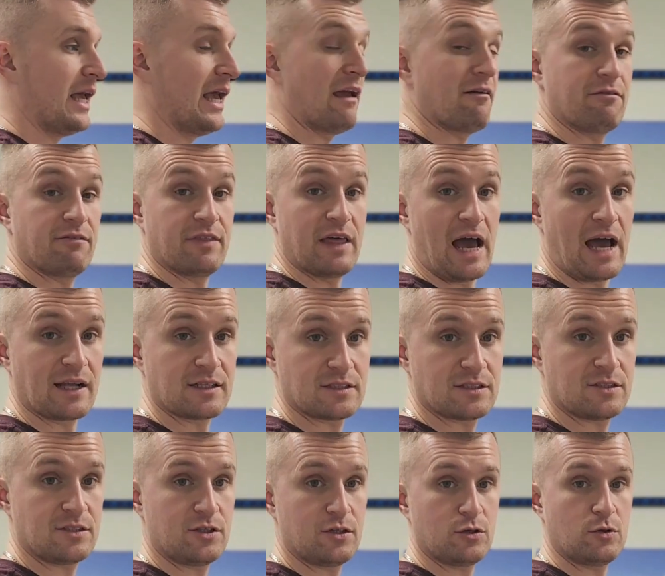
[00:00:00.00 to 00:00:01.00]
If
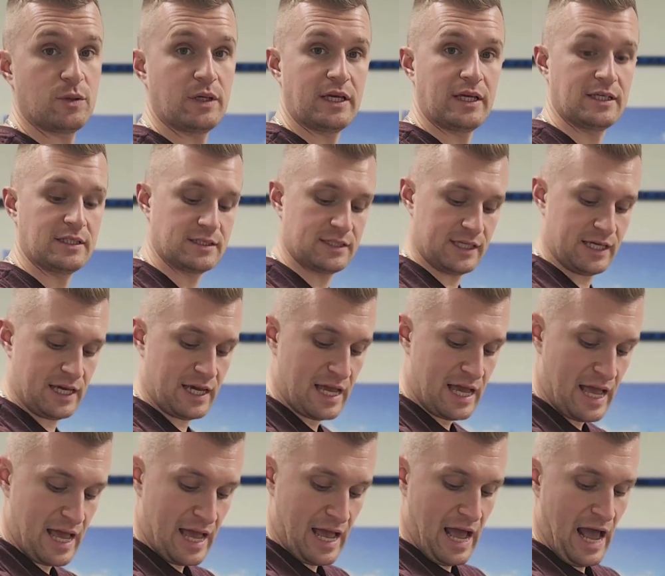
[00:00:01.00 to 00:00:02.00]
that's too easy,
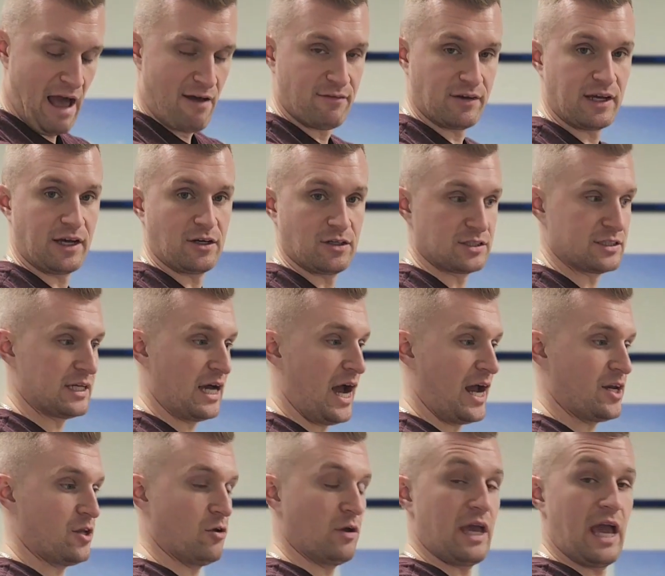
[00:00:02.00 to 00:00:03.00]
having it at your
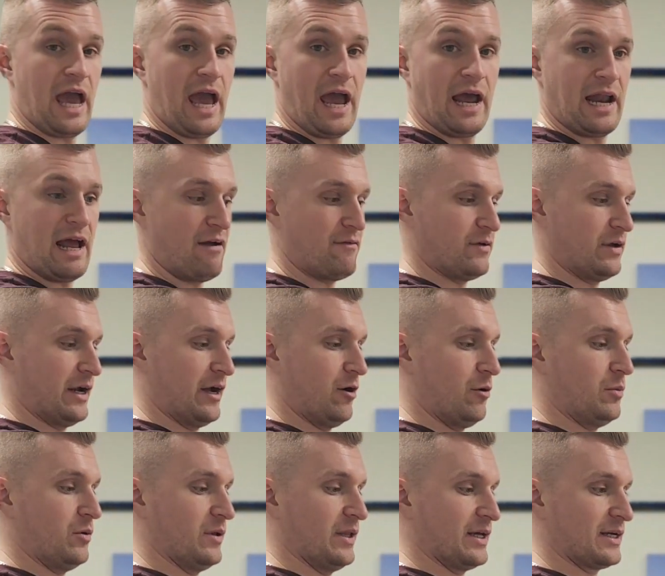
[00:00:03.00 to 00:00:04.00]
side, you can have your
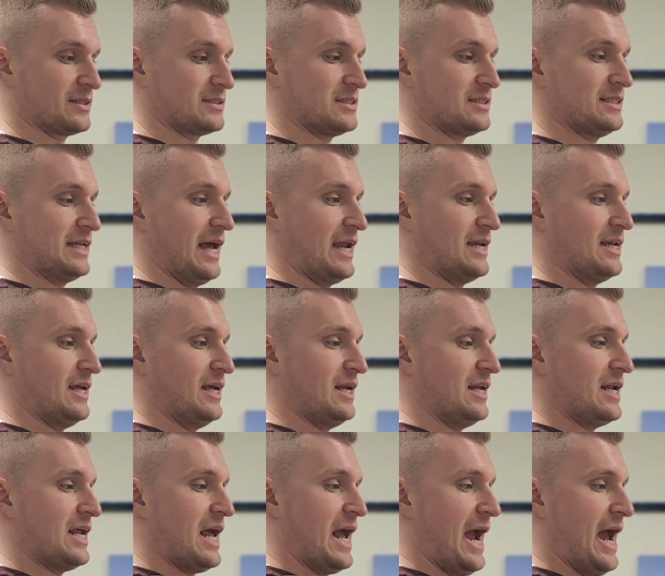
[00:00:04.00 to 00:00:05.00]
elbow
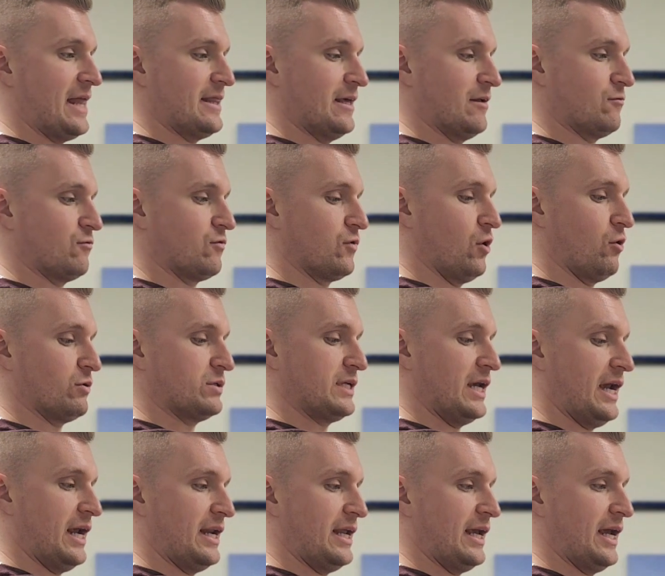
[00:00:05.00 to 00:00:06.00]
extended and then
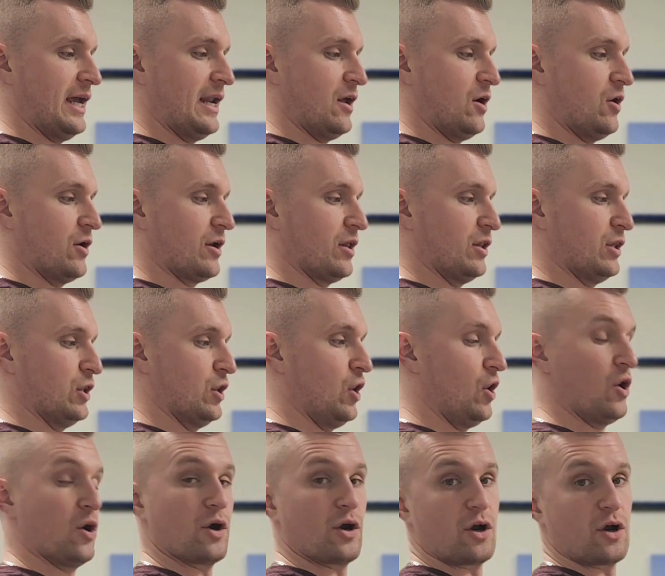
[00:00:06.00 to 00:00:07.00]
rotating it on a
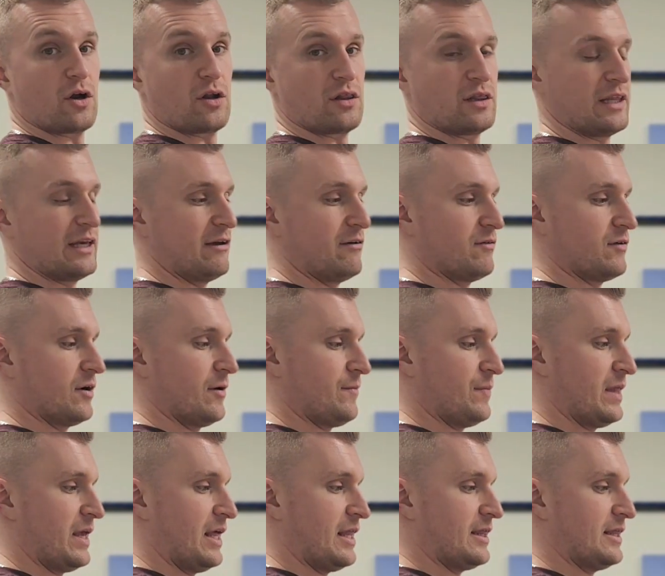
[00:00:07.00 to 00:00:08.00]
longer lever.